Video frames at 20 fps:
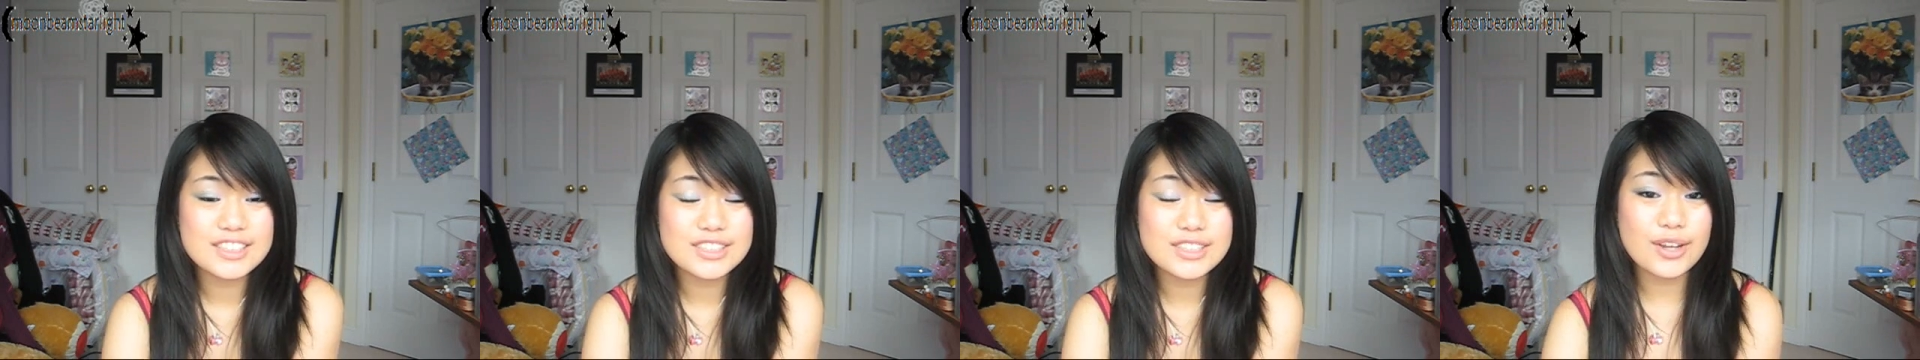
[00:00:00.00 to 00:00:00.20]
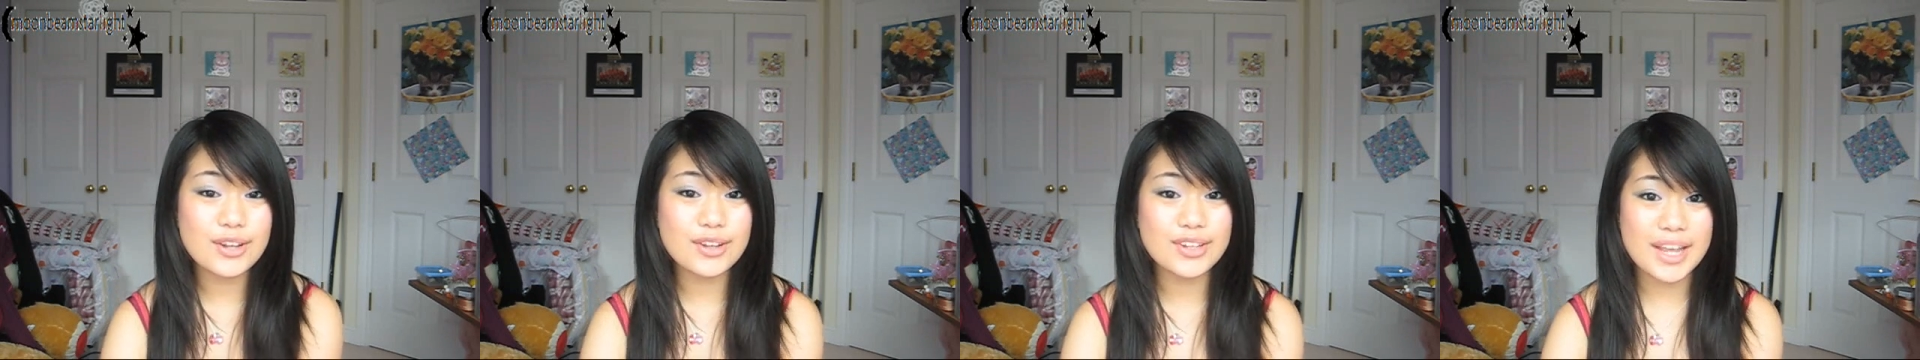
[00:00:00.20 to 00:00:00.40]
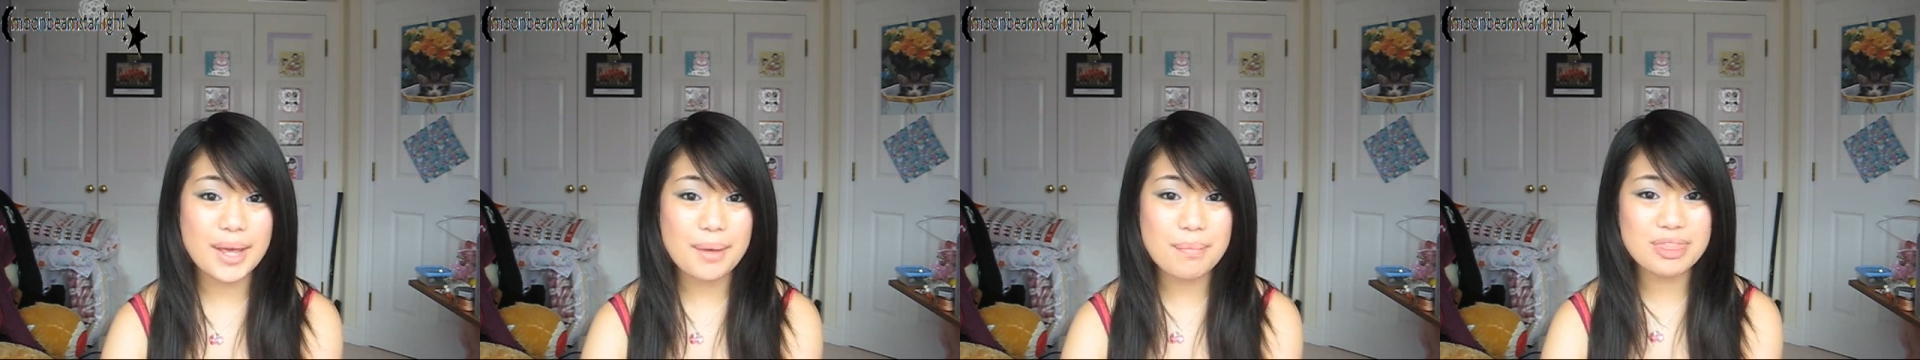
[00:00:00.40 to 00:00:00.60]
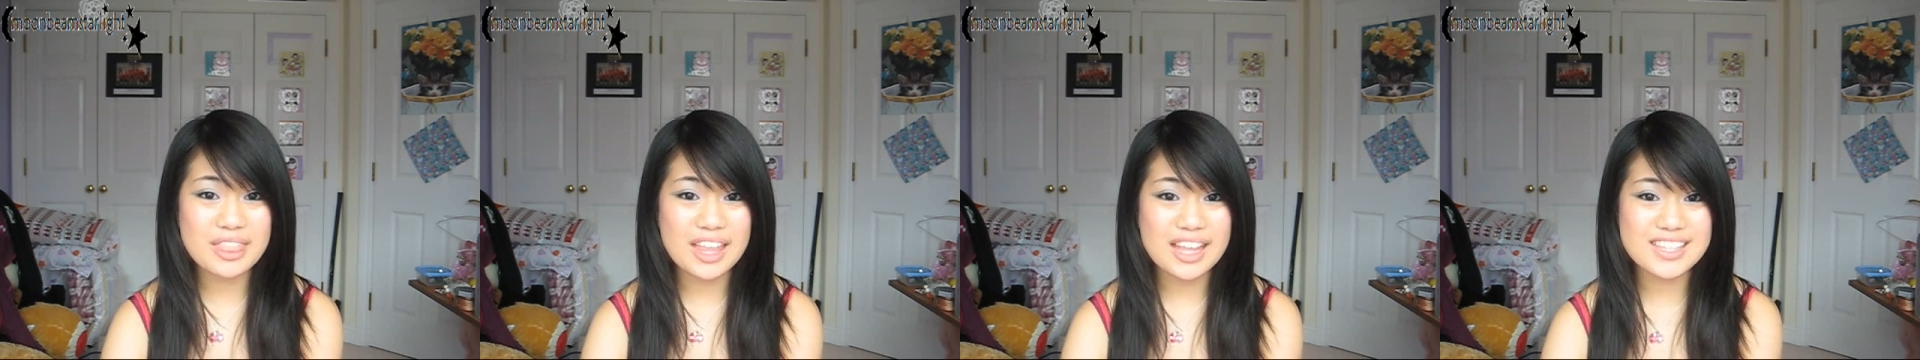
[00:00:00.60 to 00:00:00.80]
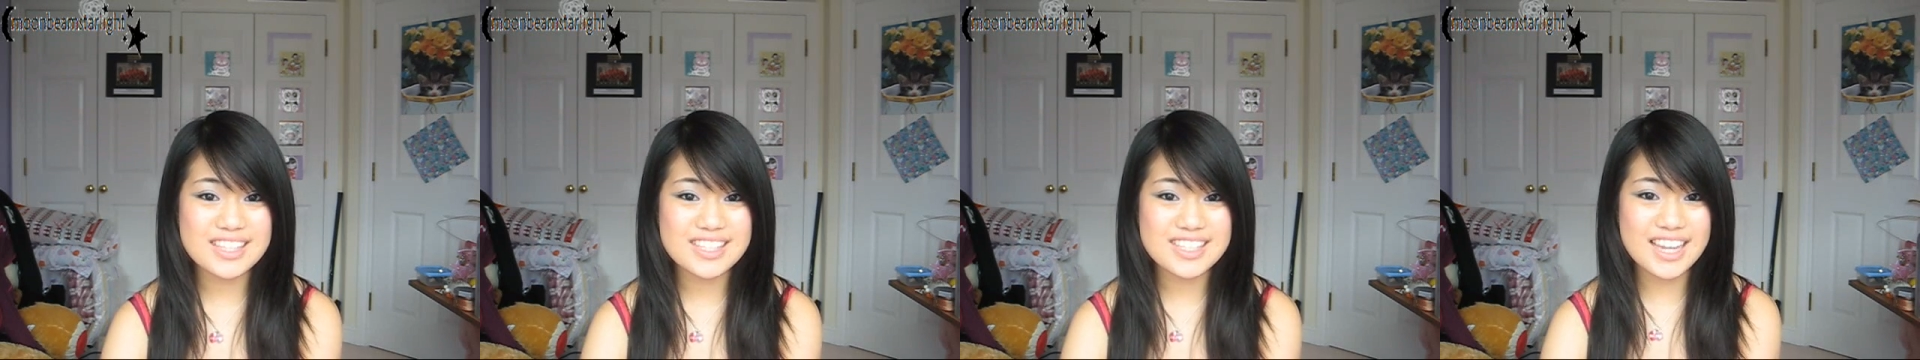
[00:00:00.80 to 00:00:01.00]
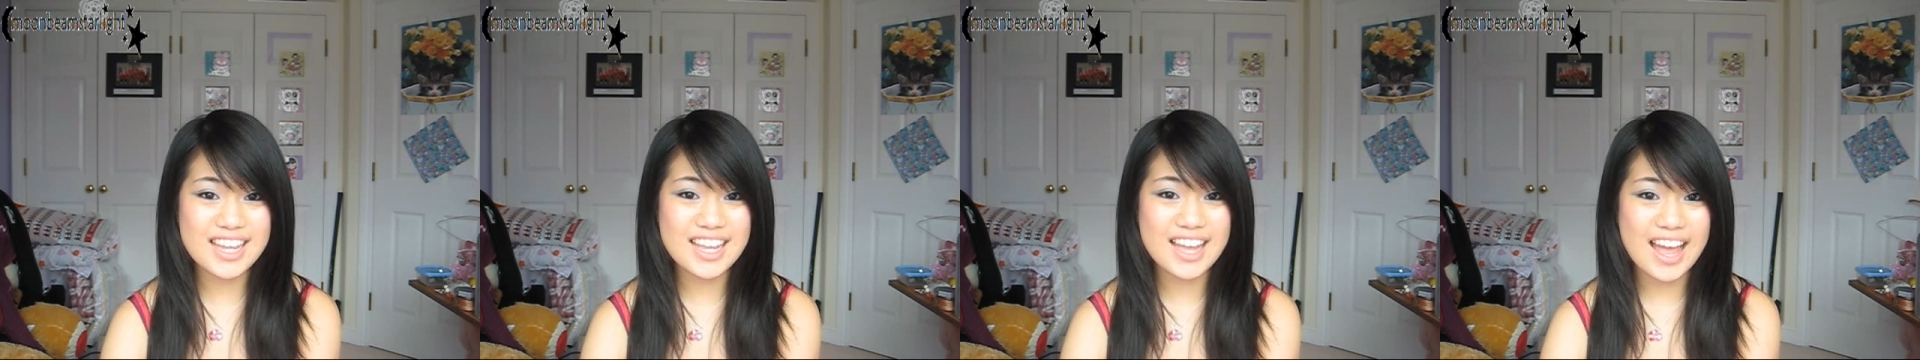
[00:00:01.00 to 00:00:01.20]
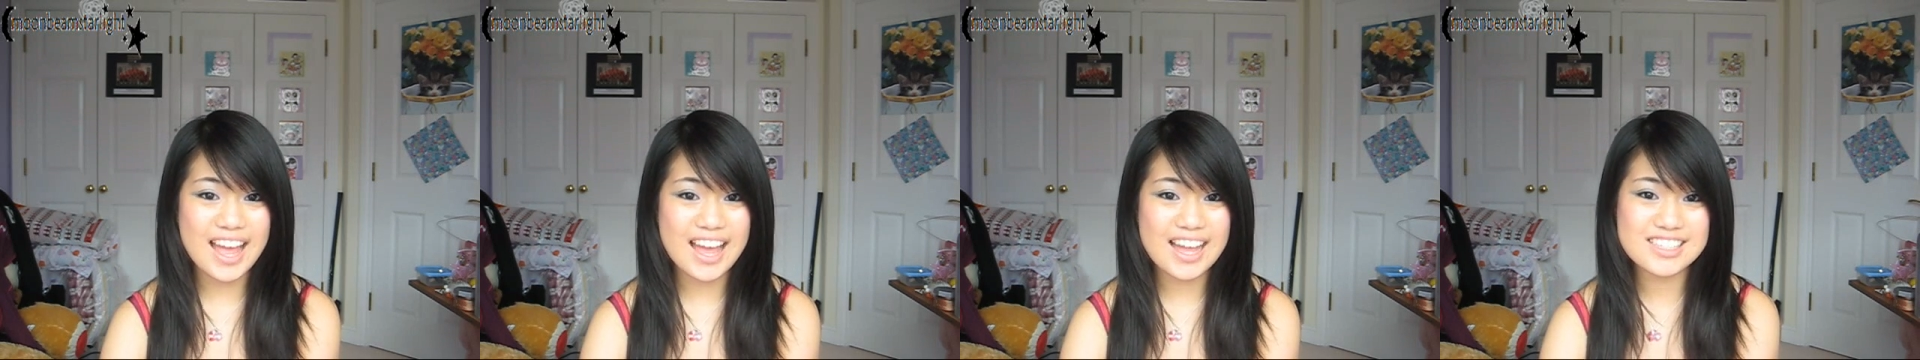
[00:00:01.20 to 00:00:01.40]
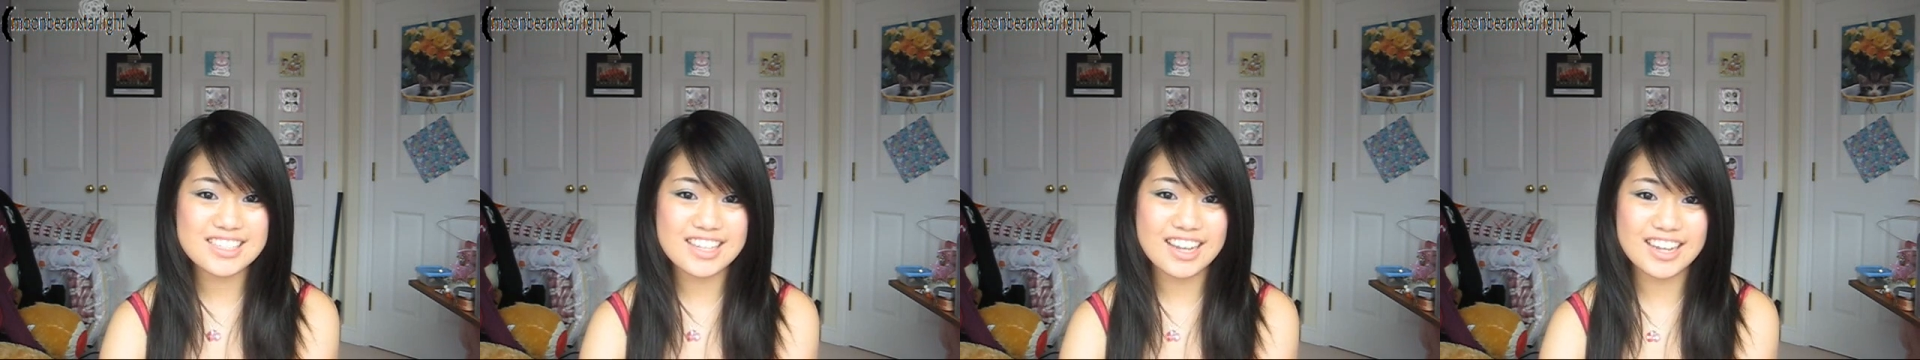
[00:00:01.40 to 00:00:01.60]
So yep, that's it
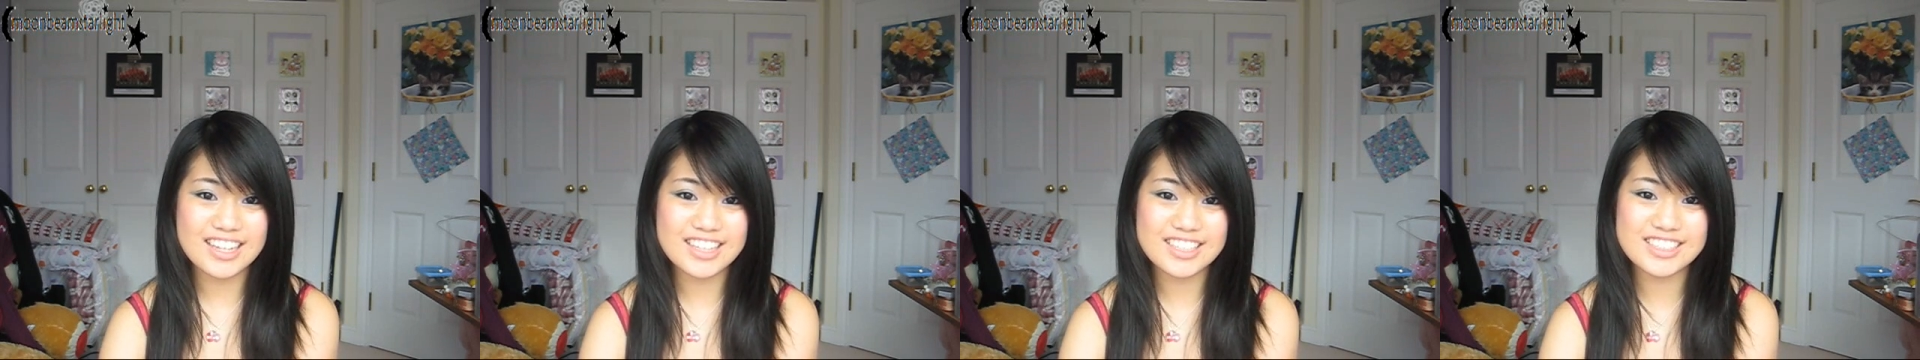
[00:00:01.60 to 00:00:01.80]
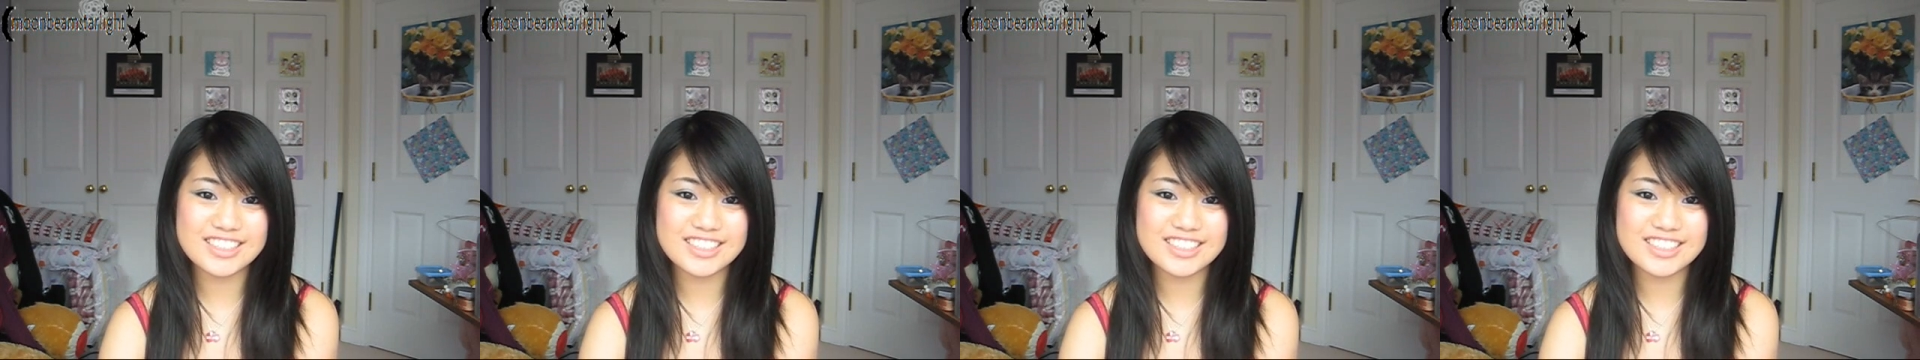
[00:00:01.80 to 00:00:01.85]
and I